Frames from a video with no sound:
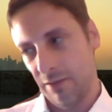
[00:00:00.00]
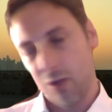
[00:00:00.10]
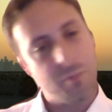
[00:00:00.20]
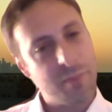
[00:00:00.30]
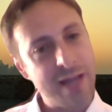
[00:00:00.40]

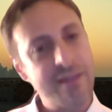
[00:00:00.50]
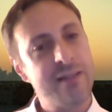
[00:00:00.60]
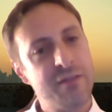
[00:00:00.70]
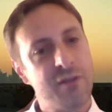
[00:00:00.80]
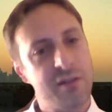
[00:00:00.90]

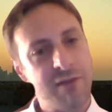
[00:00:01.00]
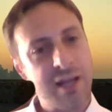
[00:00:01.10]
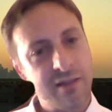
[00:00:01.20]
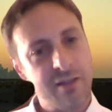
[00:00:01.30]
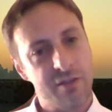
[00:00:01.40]
competitive
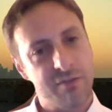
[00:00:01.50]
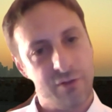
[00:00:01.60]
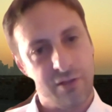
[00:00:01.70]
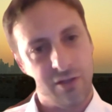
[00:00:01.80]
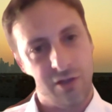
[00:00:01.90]
advantage
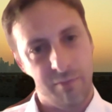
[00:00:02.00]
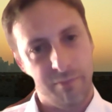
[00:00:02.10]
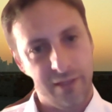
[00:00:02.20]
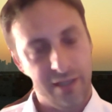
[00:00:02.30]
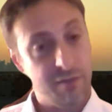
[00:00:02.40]
for the
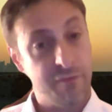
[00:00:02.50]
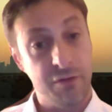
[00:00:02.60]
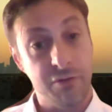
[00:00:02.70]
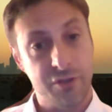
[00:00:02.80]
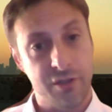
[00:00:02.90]
company in the
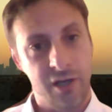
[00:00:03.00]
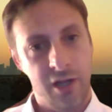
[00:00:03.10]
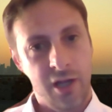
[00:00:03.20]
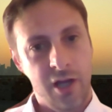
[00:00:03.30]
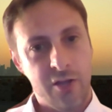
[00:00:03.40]
future
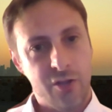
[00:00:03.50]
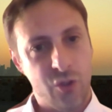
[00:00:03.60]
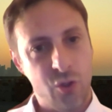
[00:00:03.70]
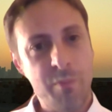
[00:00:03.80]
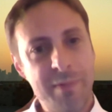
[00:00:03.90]

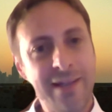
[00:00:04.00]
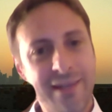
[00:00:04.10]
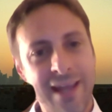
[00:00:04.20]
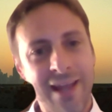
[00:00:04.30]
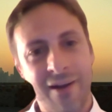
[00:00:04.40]
to be
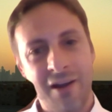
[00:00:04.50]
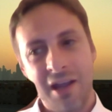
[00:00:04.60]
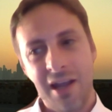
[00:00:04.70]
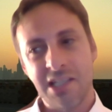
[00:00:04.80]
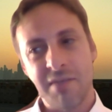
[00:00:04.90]
there
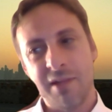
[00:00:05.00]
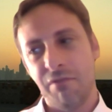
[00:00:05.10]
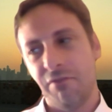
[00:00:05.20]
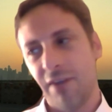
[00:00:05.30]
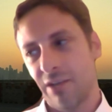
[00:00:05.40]
as a
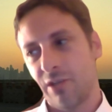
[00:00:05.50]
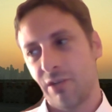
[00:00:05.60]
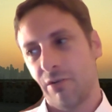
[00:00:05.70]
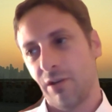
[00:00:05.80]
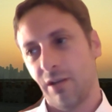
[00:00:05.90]
manufacturing
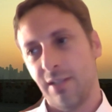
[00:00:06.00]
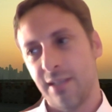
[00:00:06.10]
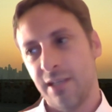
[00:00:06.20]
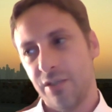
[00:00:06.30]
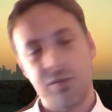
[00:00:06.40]

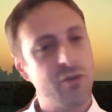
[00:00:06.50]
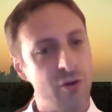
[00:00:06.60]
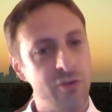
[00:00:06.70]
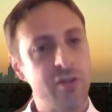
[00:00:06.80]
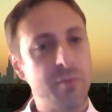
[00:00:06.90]
organization to
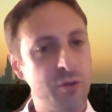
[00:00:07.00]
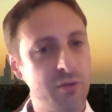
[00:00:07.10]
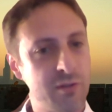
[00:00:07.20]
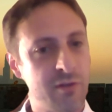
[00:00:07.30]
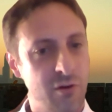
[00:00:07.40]

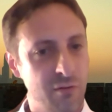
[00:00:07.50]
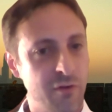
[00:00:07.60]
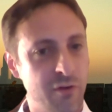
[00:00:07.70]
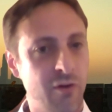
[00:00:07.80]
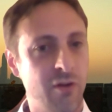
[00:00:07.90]
contribute to the
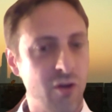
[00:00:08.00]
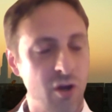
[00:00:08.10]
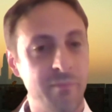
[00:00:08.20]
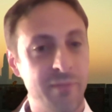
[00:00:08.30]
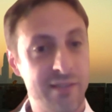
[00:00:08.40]
overall
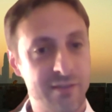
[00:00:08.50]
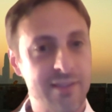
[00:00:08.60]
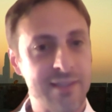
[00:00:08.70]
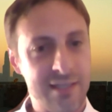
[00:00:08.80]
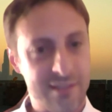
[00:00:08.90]
company
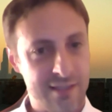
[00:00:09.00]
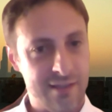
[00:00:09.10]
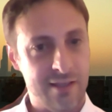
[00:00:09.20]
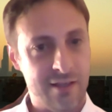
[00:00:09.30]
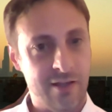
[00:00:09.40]
success and
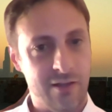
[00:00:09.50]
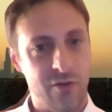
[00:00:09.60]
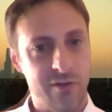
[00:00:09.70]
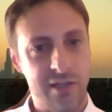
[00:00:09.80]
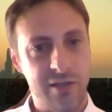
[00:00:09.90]
the
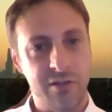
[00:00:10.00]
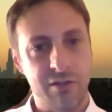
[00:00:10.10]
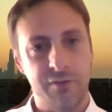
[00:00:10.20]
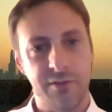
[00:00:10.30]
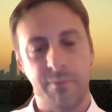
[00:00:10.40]
continuity
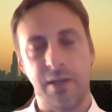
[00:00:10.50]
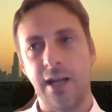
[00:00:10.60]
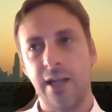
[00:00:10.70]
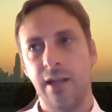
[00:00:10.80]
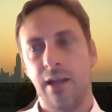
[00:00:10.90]
of supply.